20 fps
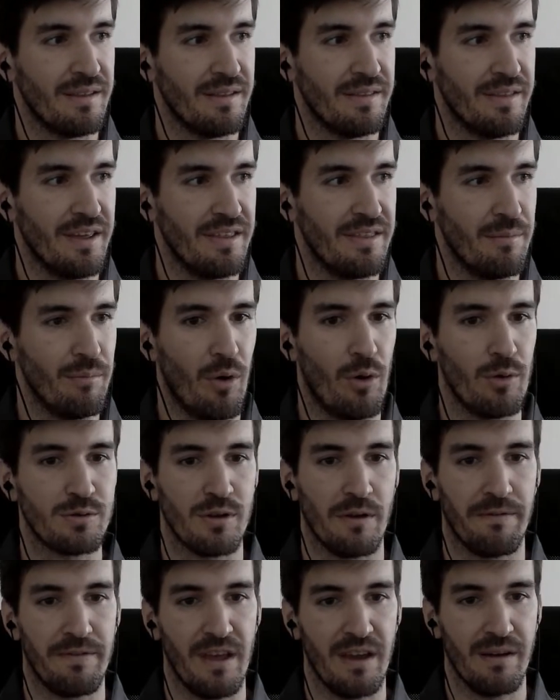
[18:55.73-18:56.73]
the most
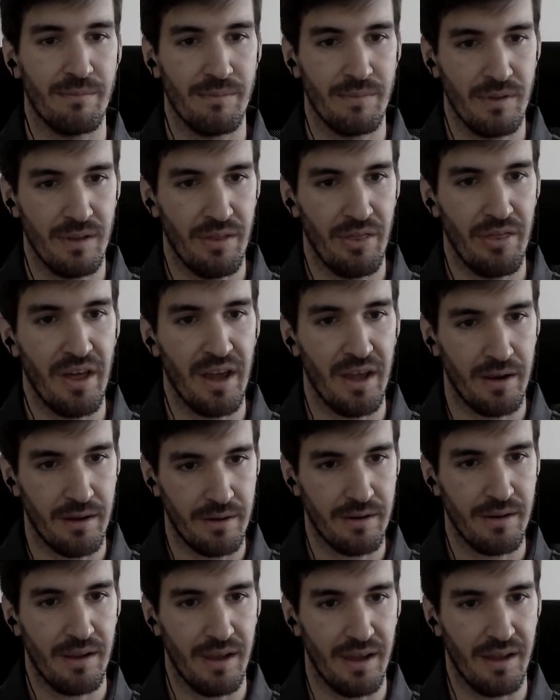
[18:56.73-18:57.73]
of them
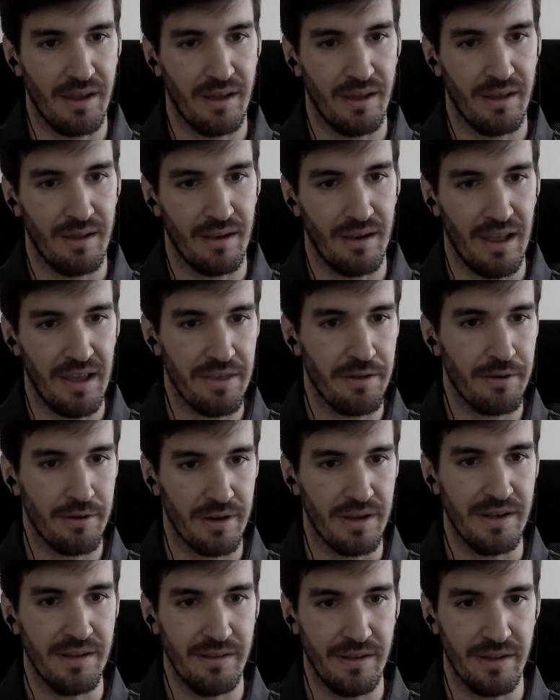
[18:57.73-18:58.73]
then later
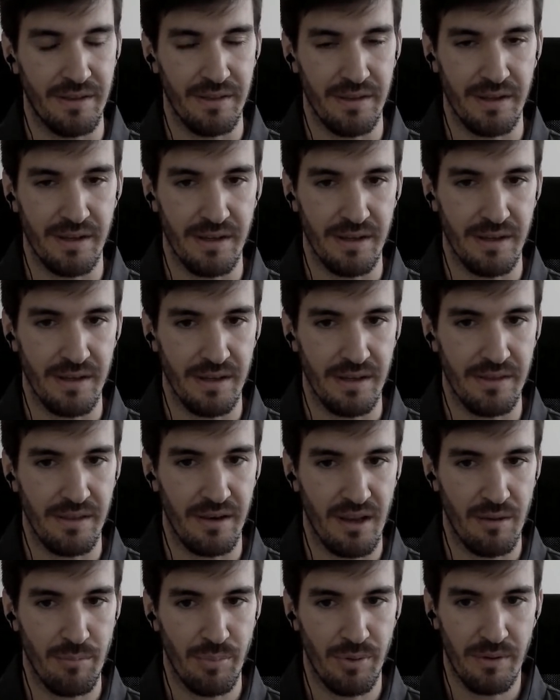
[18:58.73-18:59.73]
in the
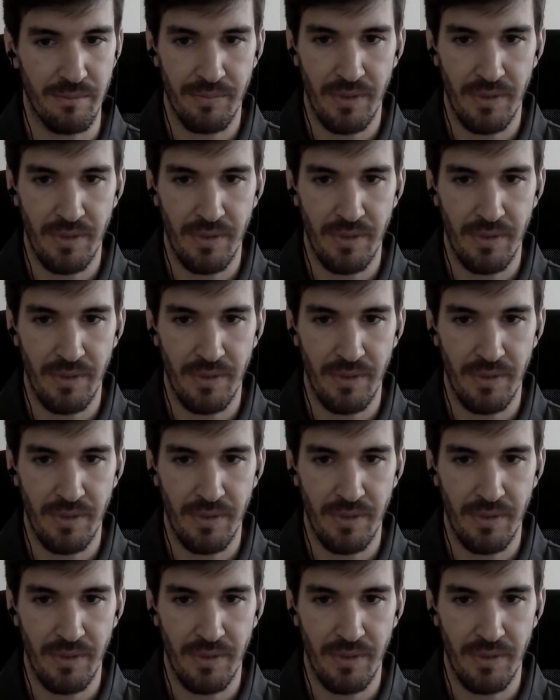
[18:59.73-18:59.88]
NIP.